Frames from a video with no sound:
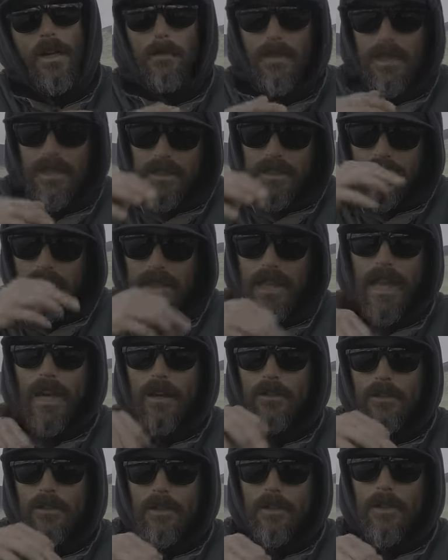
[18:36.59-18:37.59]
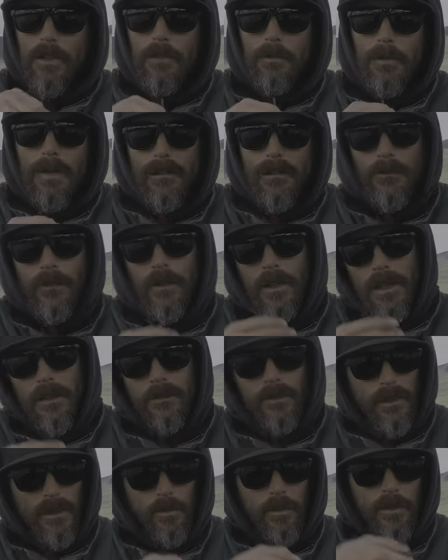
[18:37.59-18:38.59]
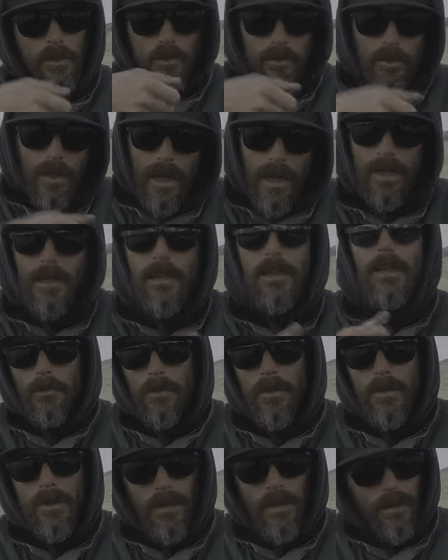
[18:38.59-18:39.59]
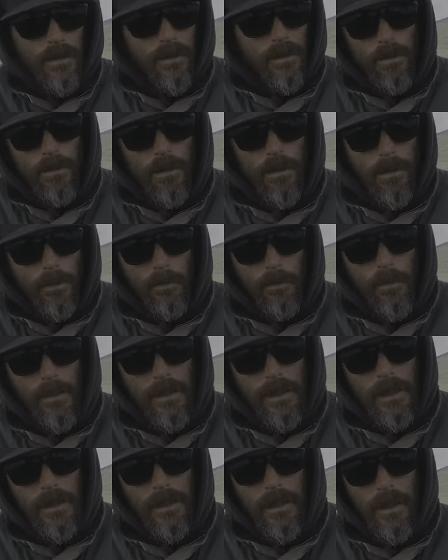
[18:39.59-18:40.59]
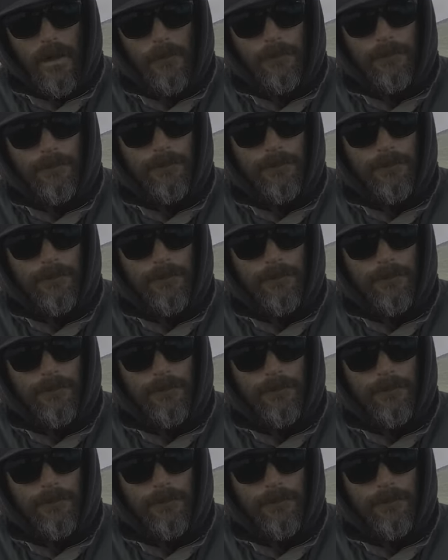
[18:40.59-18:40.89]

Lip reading: but it just allows you a little bit of forgiveness when you're trying to put the hook point in there.